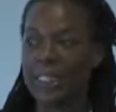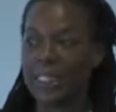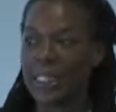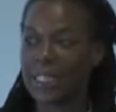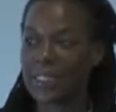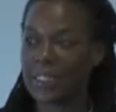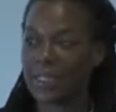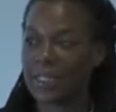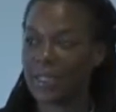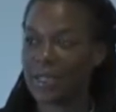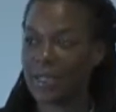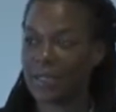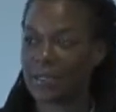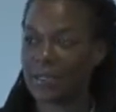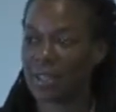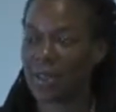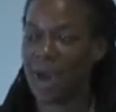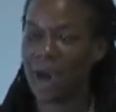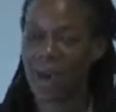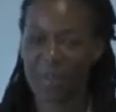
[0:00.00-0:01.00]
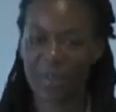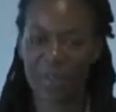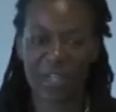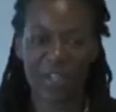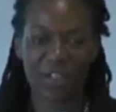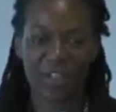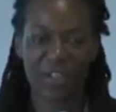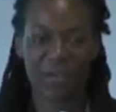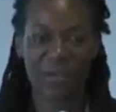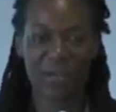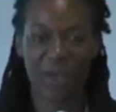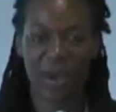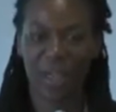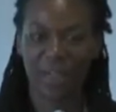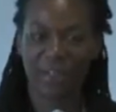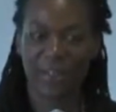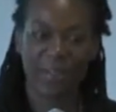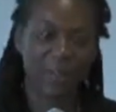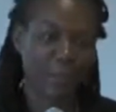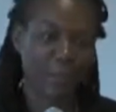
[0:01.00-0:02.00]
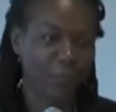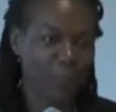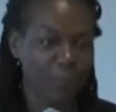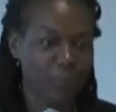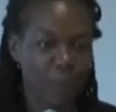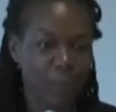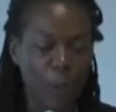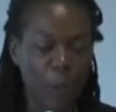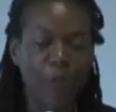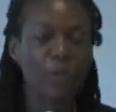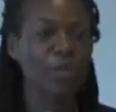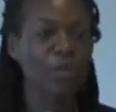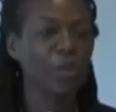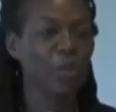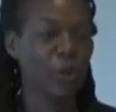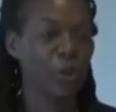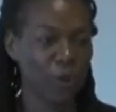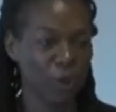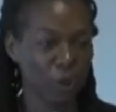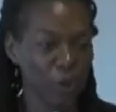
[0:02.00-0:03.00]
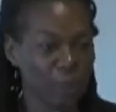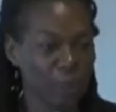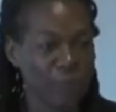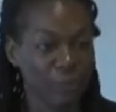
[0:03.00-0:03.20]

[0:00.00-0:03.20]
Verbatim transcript: it's a, it's a combination of my sort of personal